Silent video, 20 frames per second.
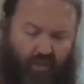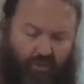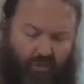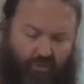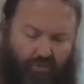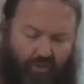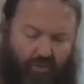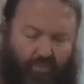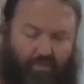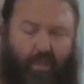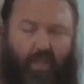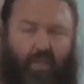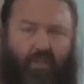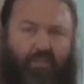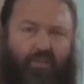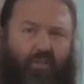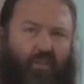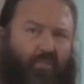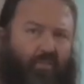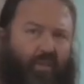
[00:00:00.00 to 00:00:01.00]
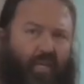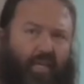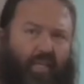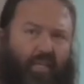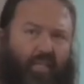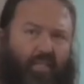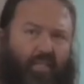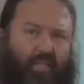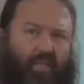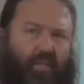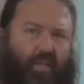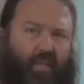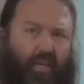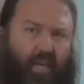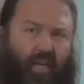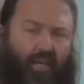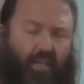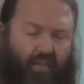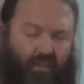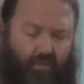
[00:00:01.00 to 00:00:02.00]
through military means,
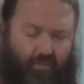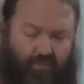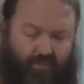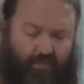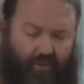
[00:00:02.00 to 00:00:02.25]
and